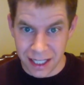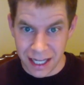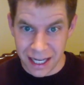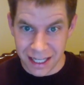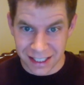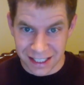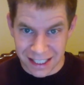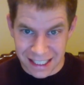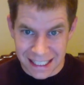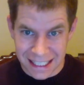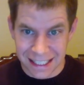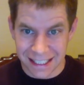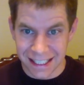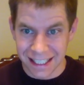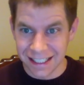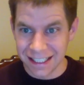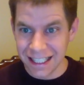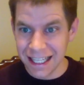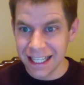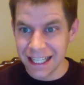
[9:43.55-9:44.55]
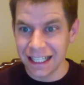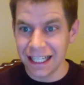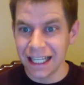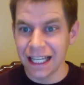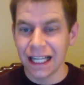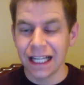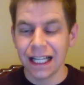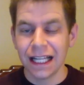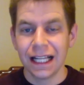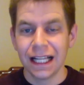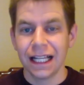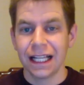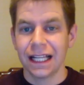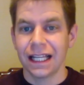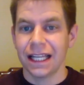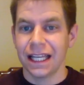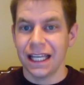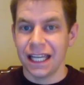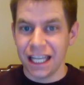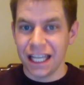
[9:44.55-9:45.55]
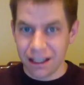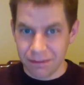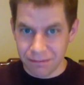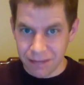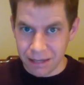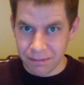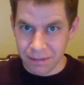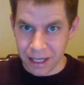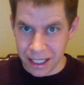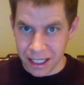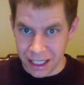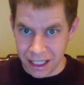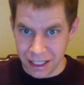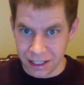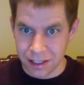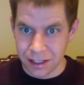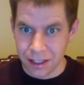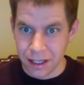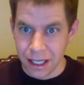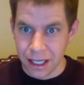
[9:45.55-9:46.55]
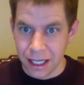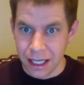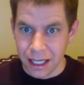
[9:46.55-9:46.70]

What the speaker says: D610, it met my needs.